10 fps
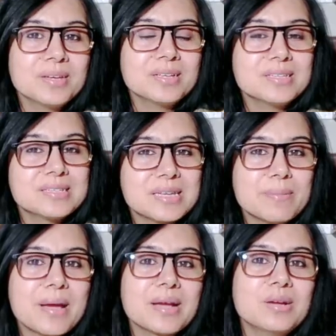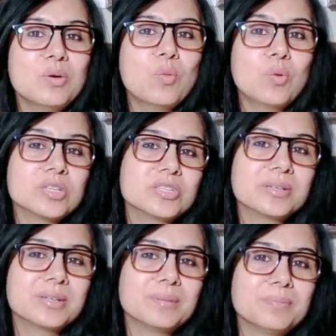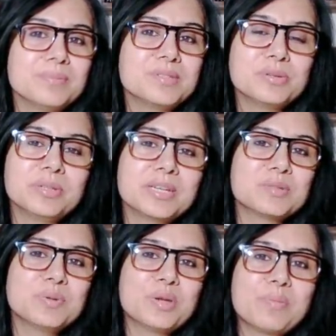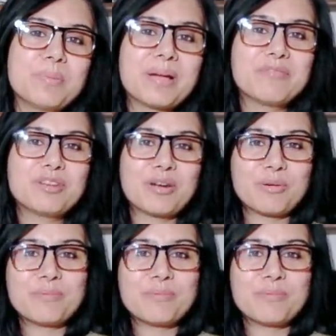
Stay back, watch the clip. See you in the next video. Bye bye.